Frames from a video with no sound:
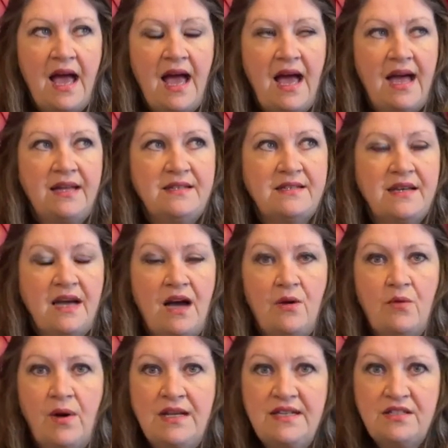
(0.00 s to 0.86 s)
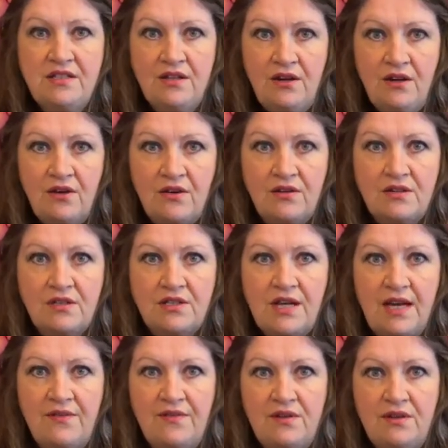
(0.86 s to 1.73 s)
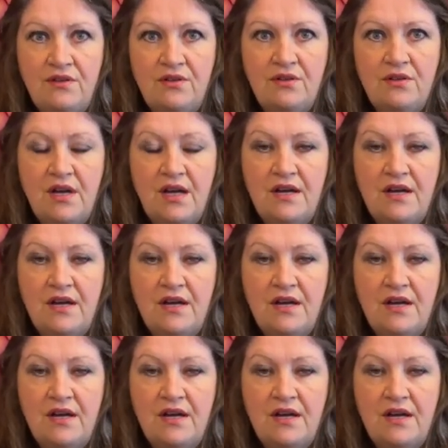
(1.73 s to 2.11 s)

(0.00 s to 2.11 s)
And I went along to have a look,